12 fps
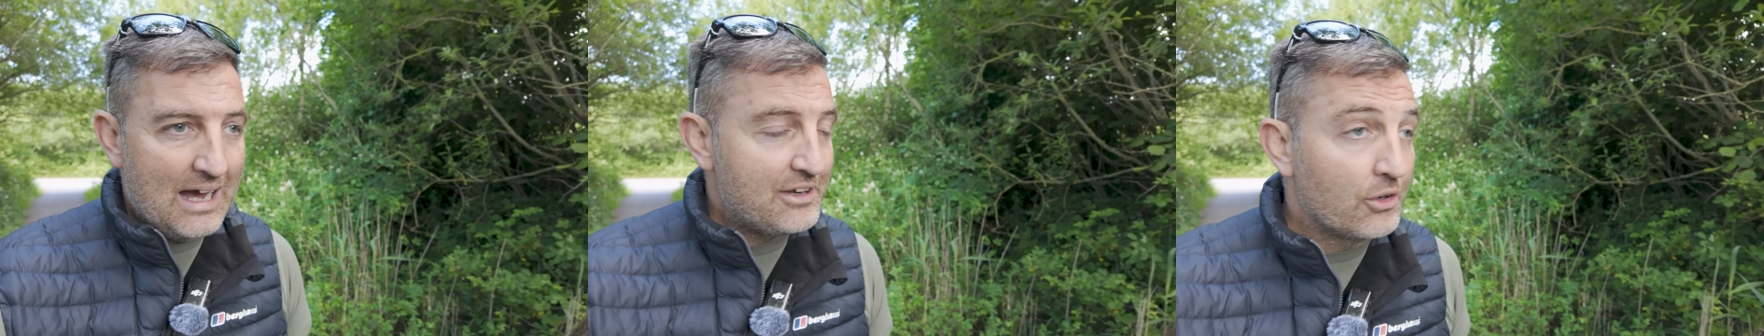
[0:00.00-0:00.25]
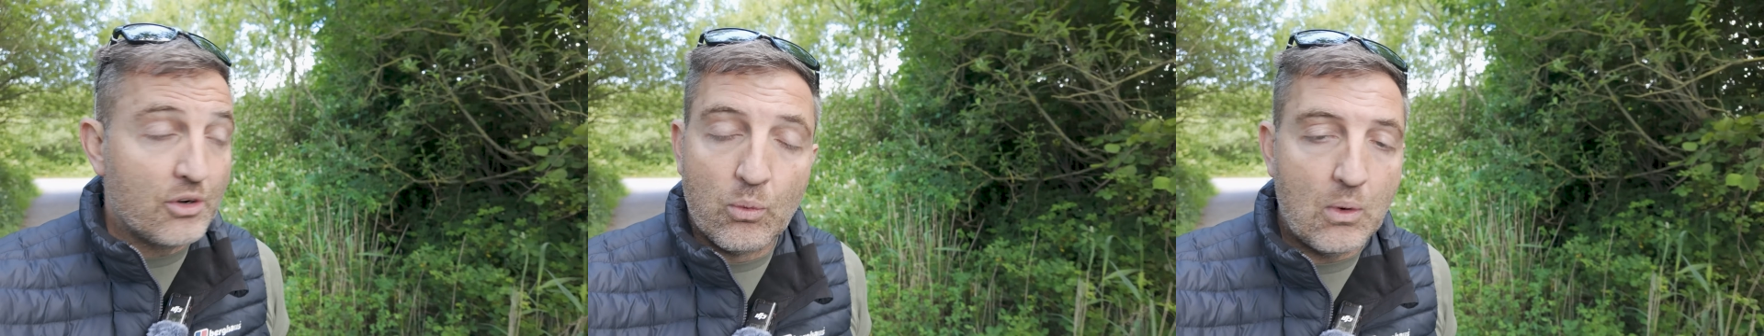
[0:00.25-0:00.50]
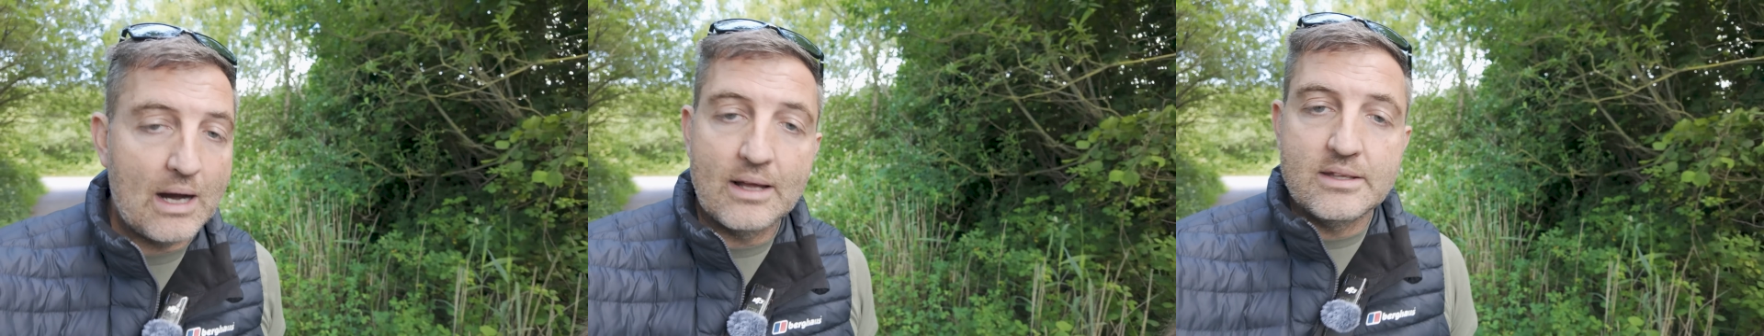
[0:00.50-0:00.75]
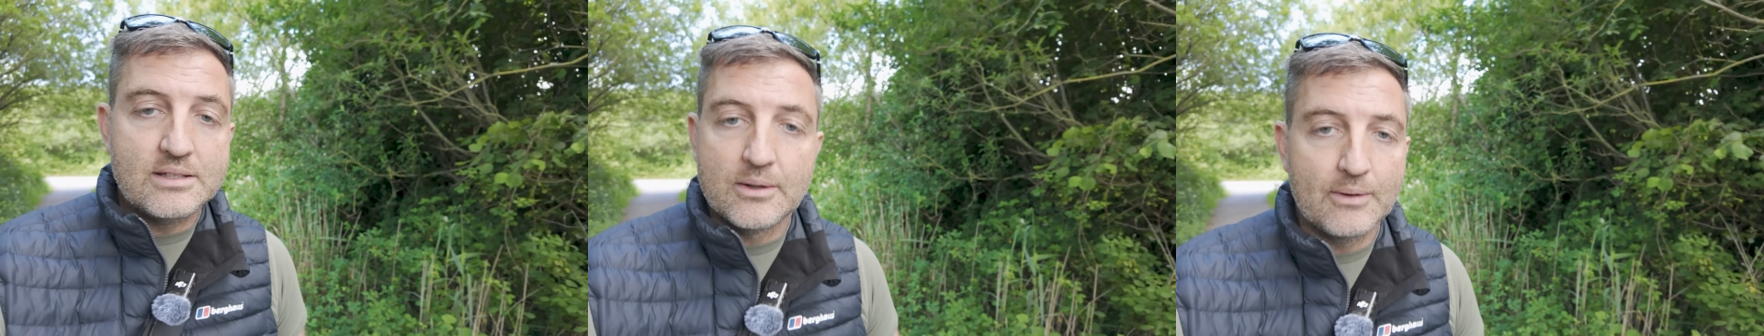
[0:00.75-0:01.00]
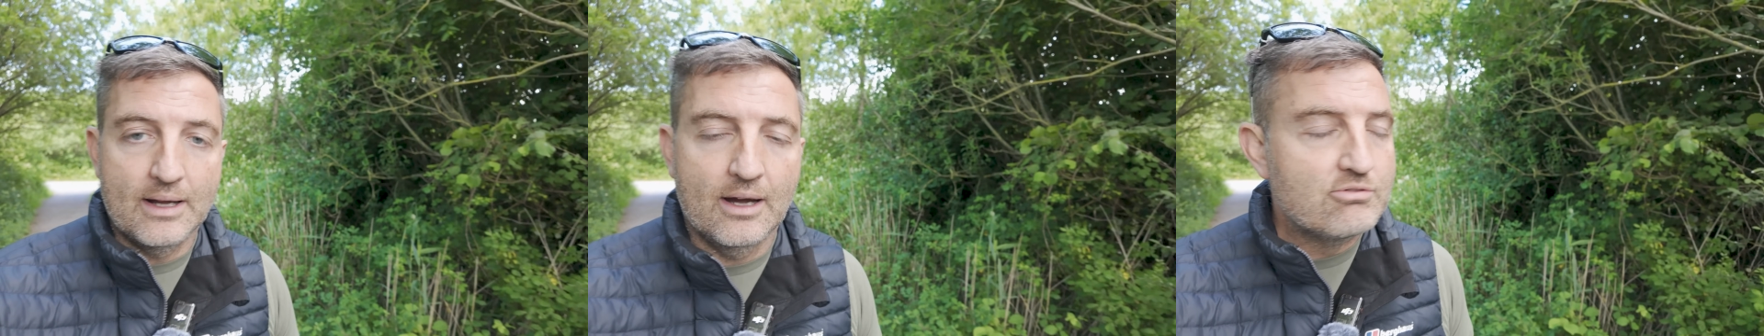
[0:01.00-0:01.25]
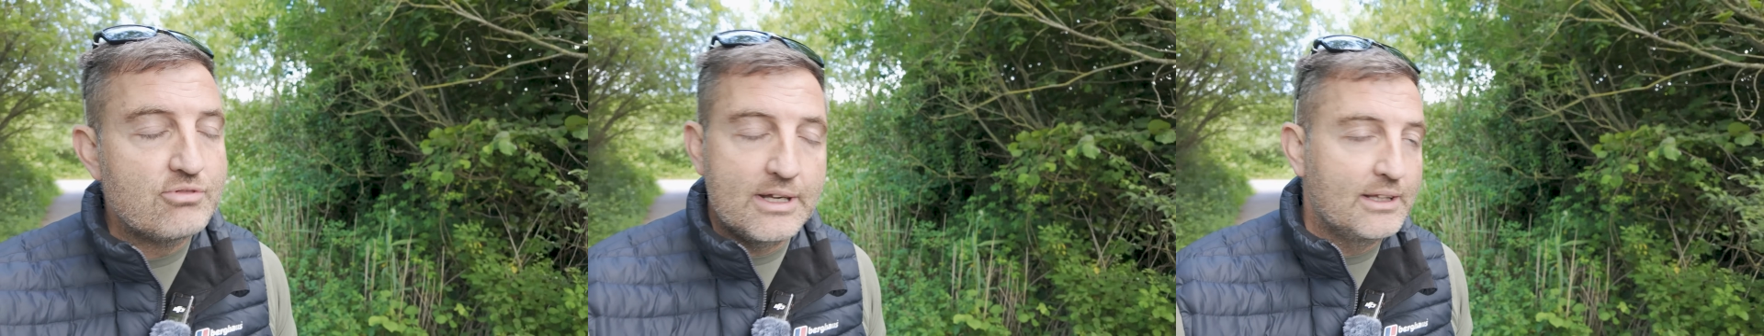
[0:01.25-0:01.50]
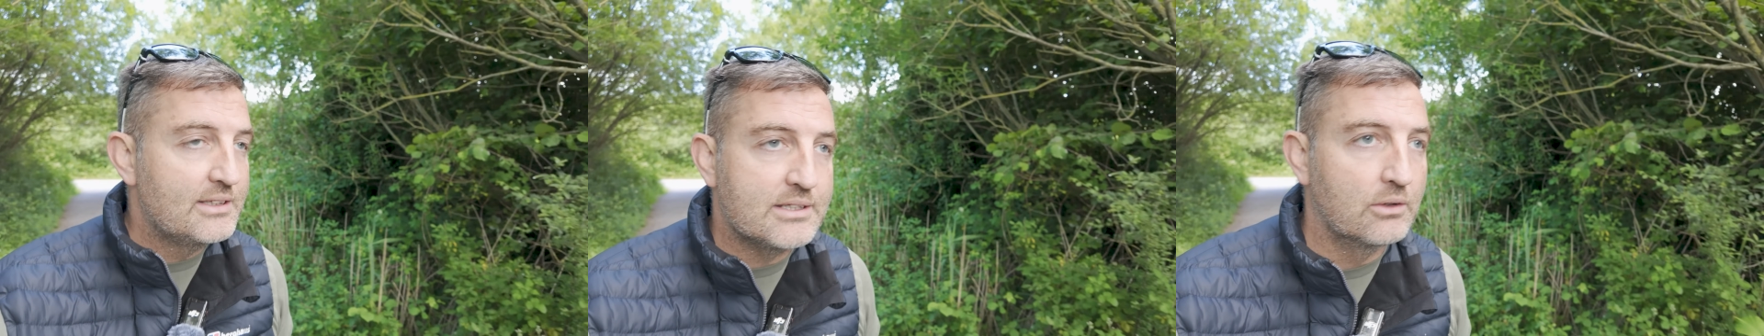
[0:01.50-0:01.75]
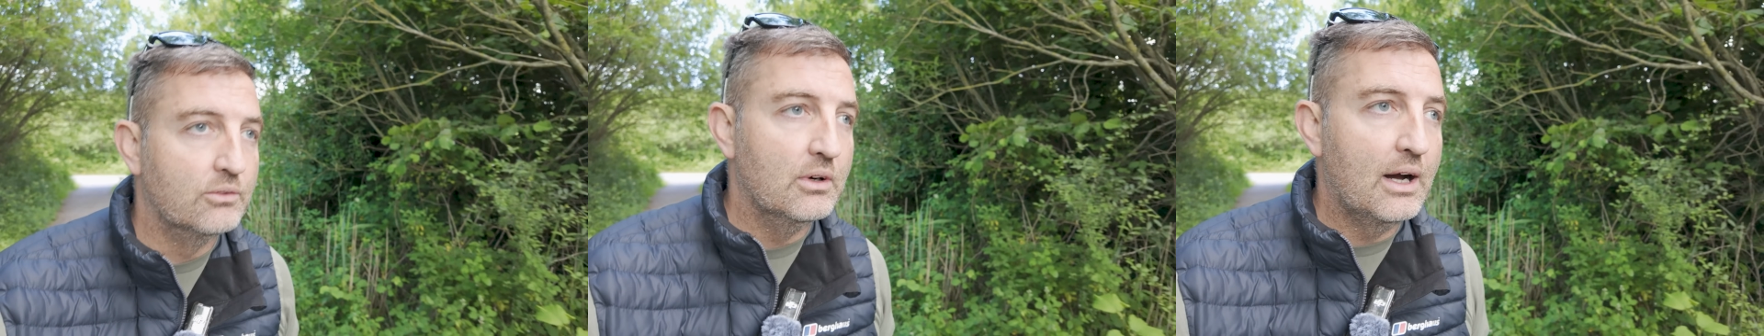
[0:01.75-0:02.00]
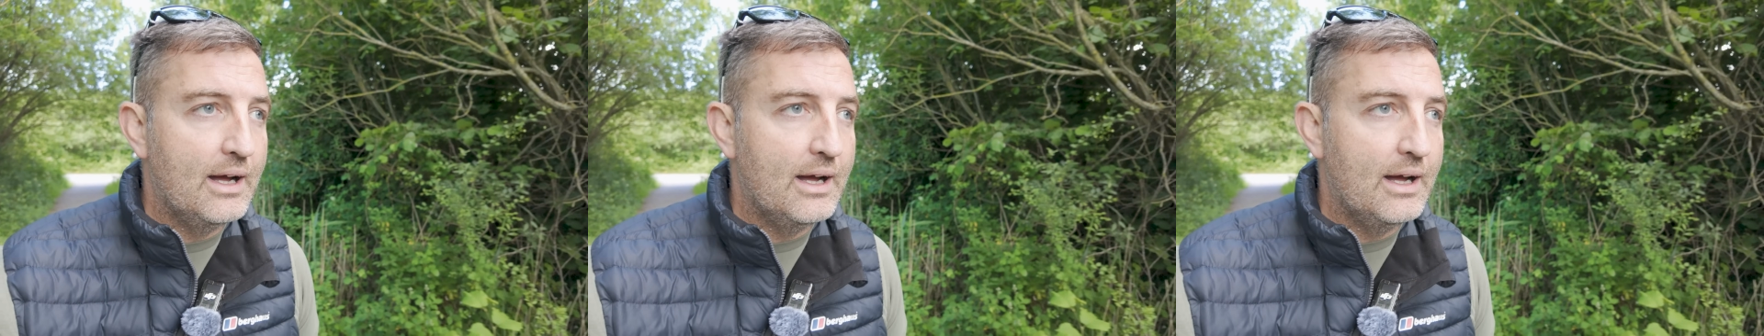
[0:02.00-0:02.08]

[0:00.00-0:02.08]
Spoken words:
I don't know why they do it, I really don't.